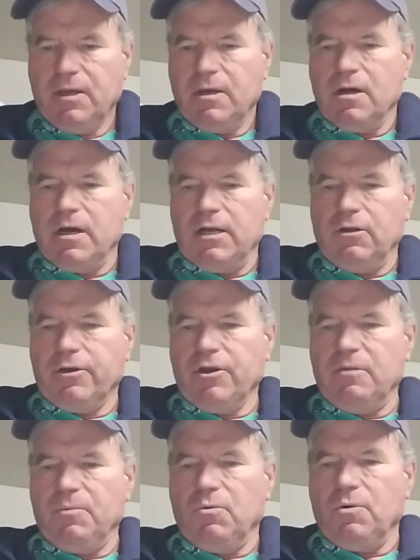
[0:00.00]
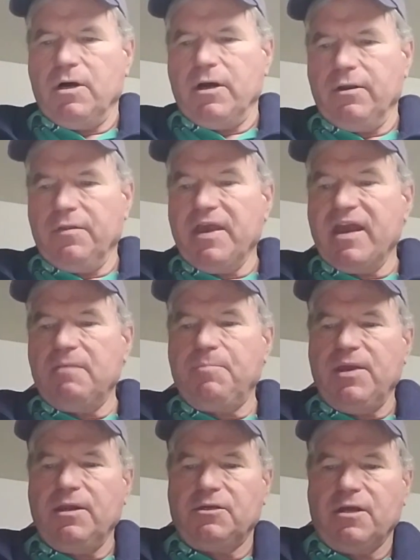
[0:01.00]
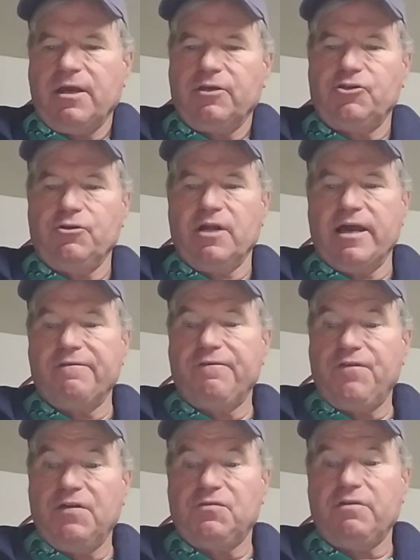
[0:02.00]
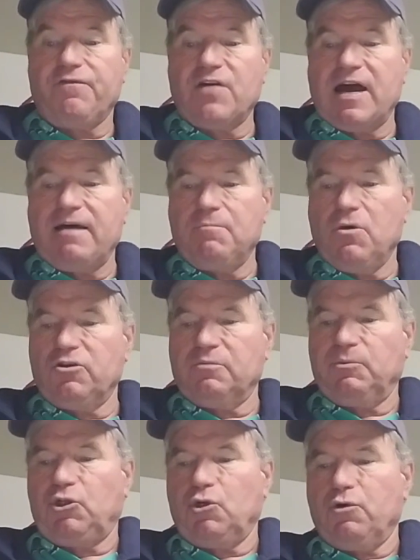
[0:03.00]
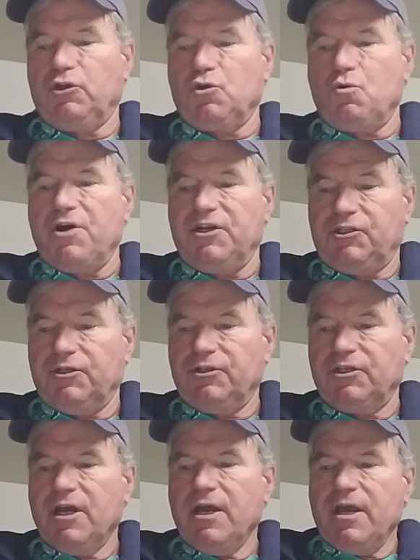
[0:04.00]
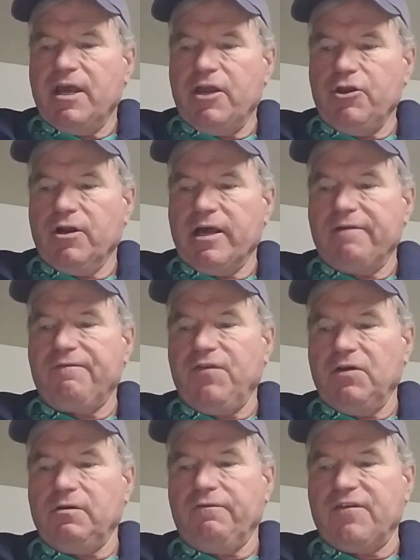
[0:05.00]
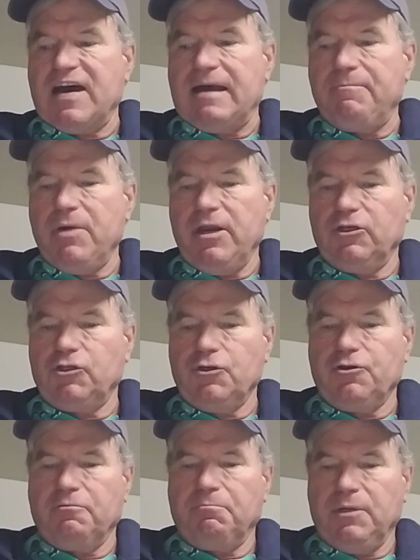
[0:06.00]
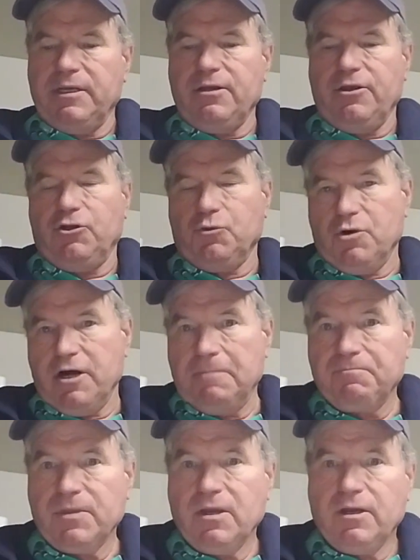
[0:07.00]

All right, look at number one. On the AP test, you'll have 55 multiple choice questions, and you'll have 55 minutes to complete each one.